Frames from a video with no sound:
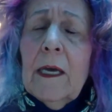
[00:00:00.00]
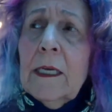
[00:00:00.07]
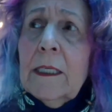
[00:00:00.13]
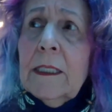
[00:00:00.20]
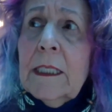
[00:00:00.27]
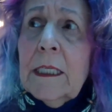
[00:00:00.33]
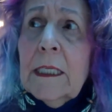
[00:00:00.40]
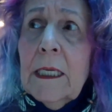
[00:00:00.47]

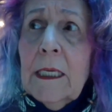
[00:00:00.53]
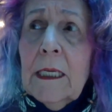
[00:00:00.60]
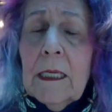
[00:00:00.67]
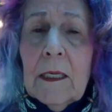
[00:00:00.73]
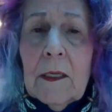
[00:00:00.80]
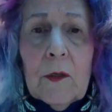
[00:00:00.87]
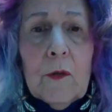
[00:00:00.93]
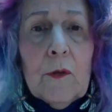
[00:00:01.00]
and
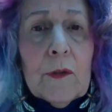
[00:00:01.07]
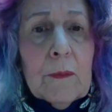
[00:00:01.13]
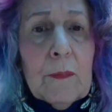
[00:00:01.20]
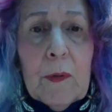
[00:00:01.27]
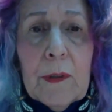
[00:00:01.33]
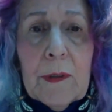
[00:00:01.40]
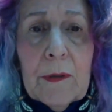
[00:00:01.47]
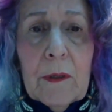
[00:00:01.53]
you
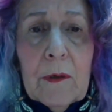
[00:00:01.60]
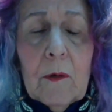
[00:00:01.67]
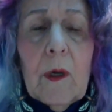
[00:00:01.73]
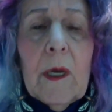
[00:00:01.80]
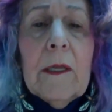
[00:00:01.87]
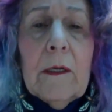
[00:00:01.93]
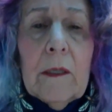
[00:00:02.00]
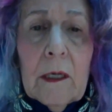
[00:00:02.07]
support,
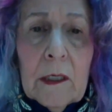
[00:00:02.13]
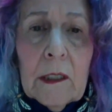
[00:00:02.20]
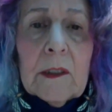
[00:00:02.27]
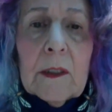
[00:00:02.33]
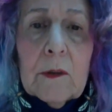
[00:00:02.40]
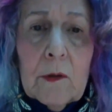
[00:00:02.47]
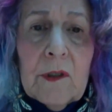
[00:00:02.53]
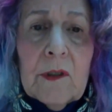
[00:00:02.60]
and
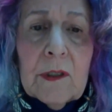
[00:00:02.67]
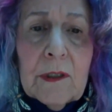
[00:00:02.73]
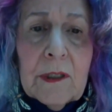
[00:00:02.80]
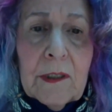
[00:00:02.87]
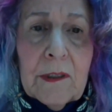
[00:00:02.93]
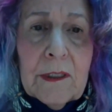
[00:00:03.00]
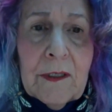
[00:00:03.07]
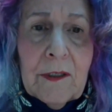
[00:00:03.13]
a good
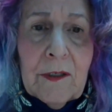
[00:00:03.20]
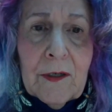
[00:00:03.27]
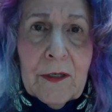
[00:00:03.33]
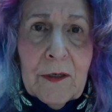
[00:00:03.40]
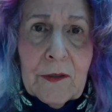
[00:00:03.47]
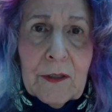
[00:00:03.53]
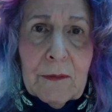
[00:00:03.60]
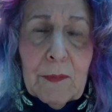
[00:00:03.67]
Sicilian
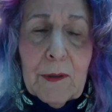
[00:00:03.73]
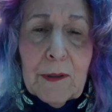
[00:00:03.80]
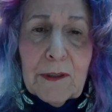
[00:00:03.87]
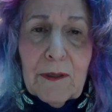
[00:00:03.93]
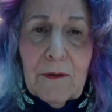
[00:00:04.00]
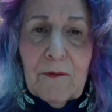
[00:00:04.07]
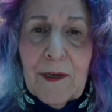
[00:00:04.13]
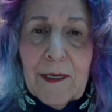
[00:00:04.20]
daughter
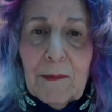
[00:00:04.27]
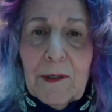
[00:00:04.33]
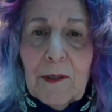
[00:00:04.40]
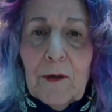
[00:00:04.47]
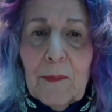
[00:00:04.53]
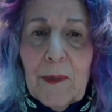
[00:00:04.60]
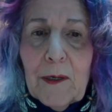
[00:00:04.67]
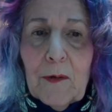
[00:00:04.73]
supports the
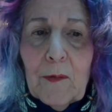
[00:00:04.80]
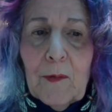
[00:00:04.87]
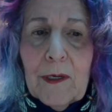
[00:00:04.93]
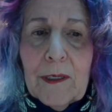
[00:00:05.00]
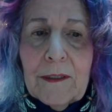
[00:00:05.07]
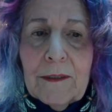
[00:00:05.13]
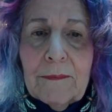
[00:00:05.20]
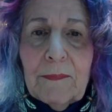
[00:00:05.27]
family no matter
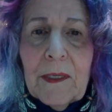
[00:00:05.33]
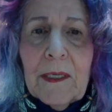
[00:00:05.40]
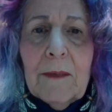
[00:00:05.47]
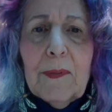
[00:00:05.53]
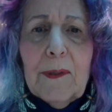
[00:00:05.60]
what.